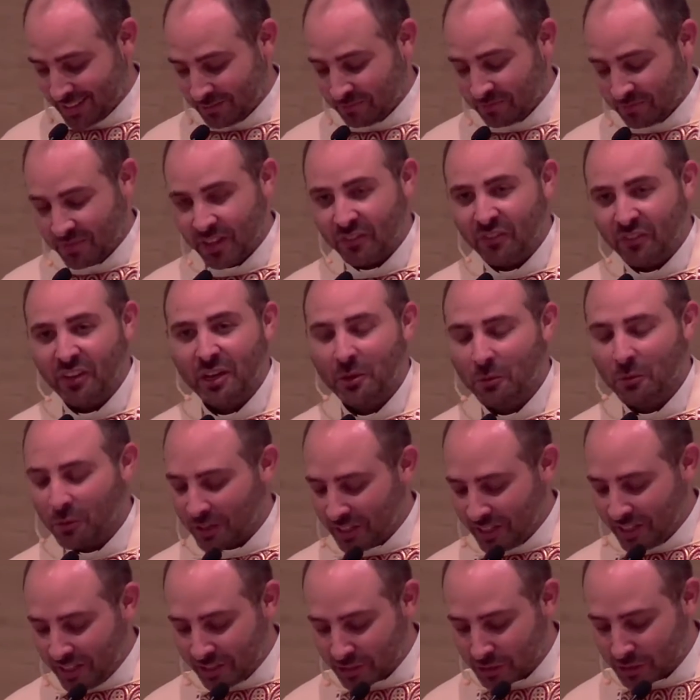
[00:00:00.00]
If anyone
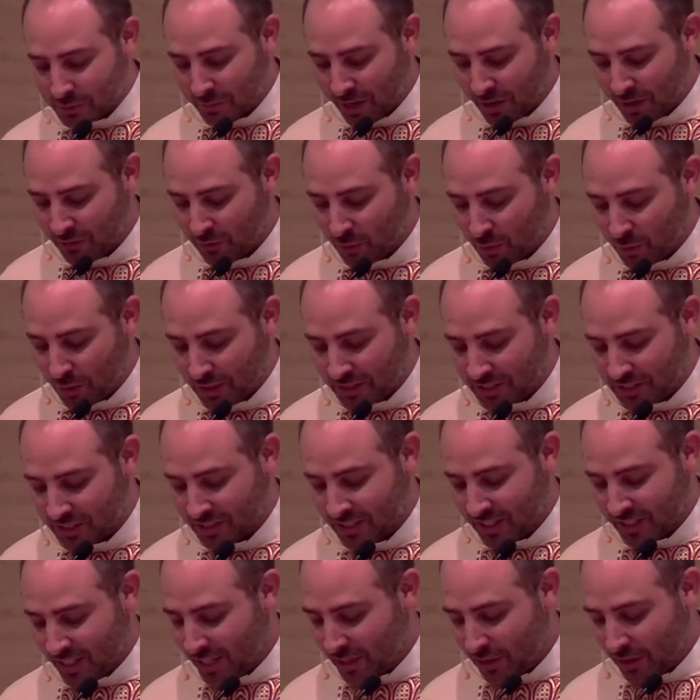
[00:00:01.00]
hears my voice
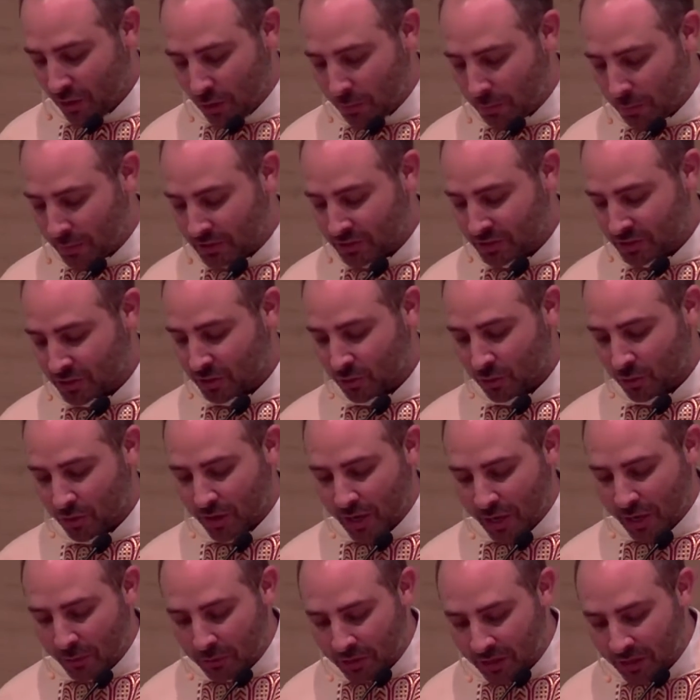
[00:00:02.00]
and opens the door,
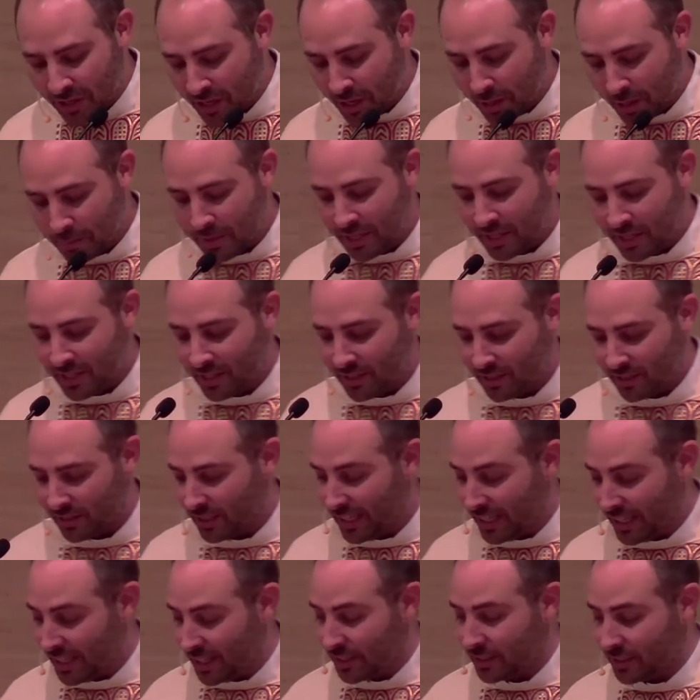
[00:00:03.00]
I will come
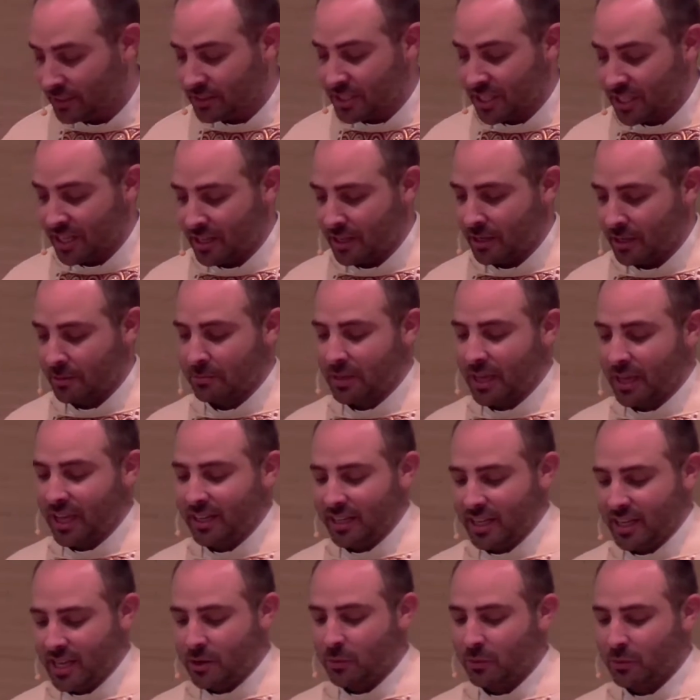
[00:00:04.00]
in to him and
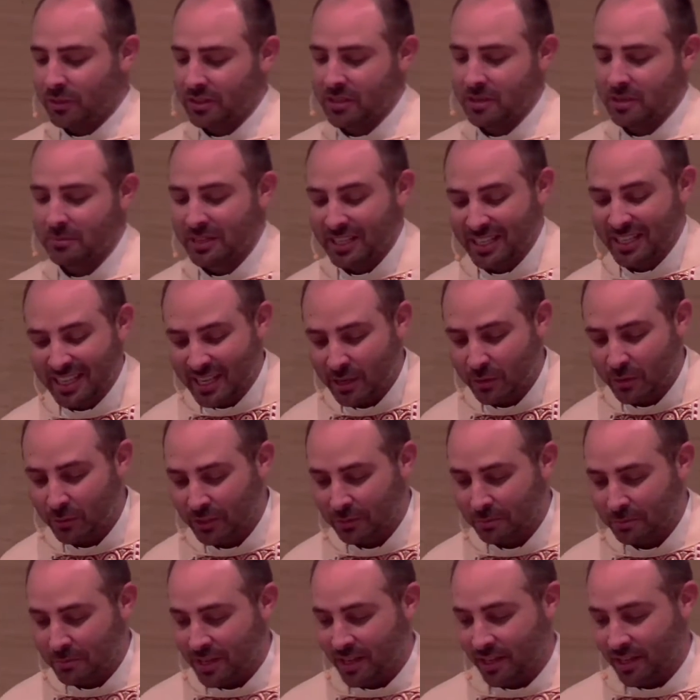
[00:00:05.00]
eat with him, and he with
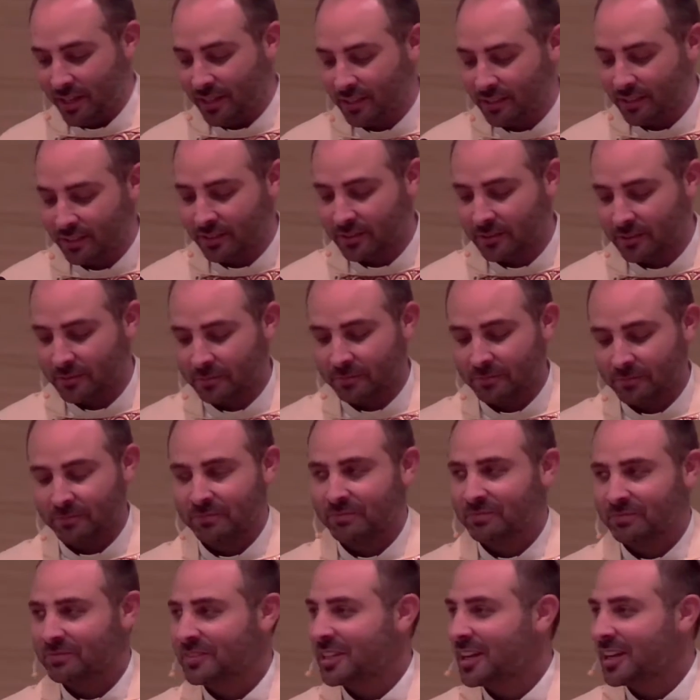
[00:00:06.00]
me."
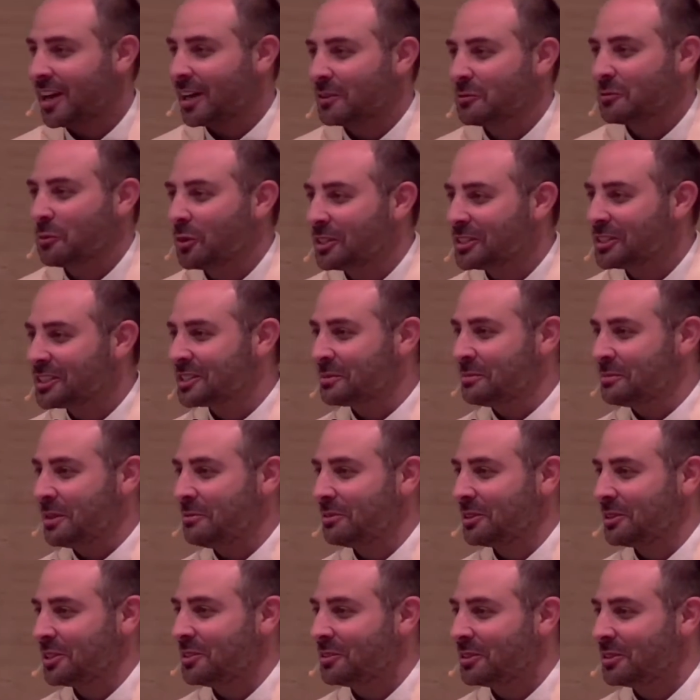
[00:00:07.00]
God wants to meet
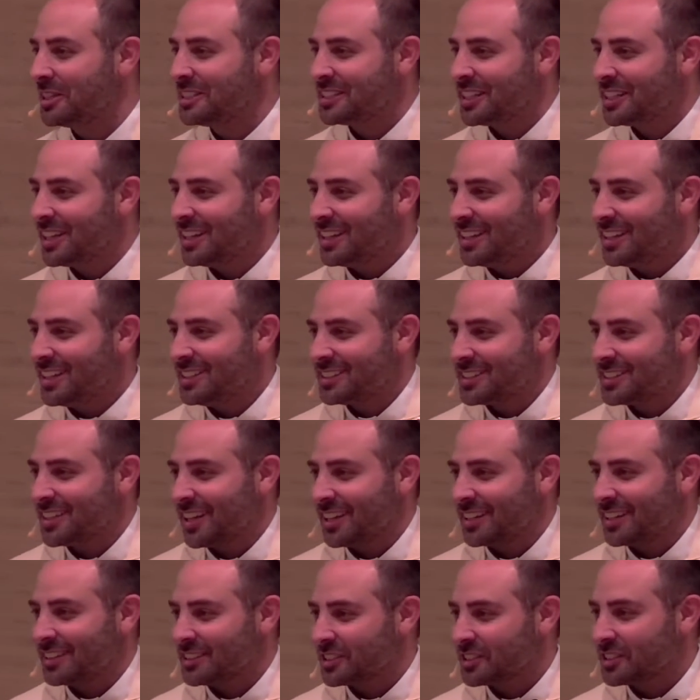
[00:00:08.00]
with you. He's
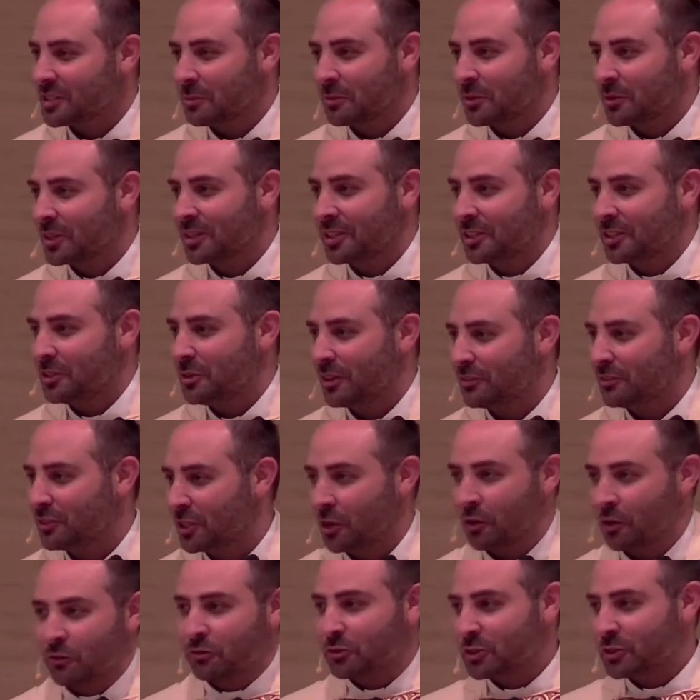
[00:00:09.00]
not somewhere that you have to
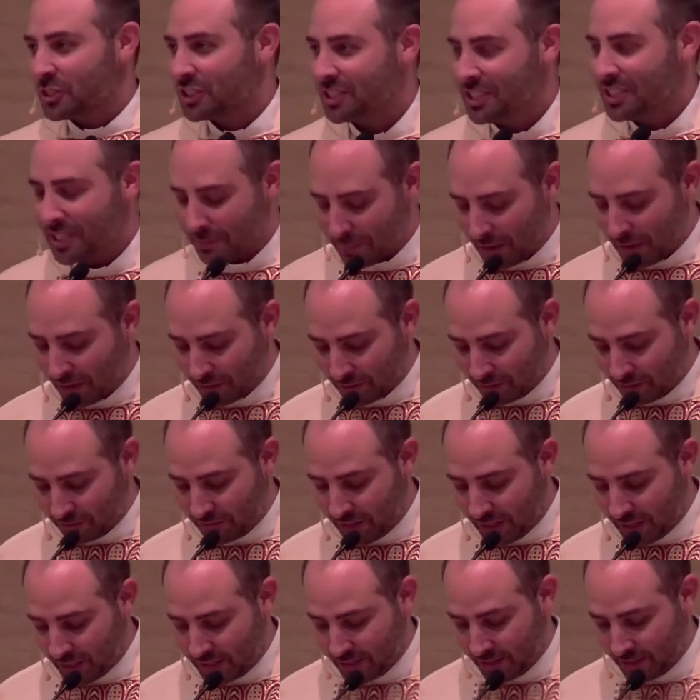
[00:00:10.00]
go seek him out and
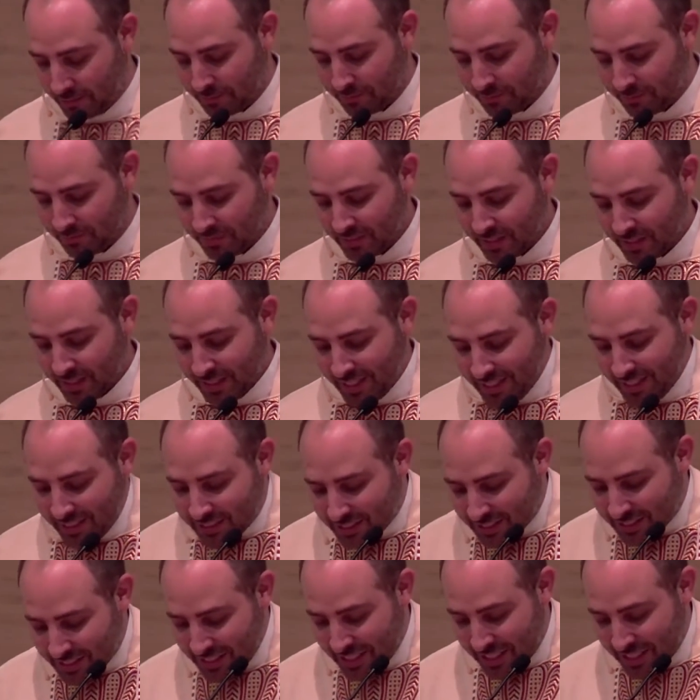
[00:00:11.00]
find him. He's
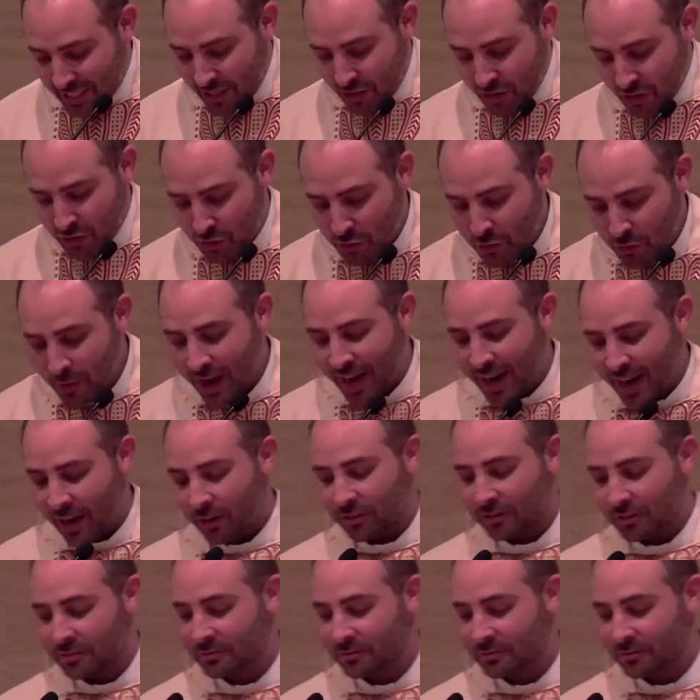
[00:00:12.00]
seeking you out.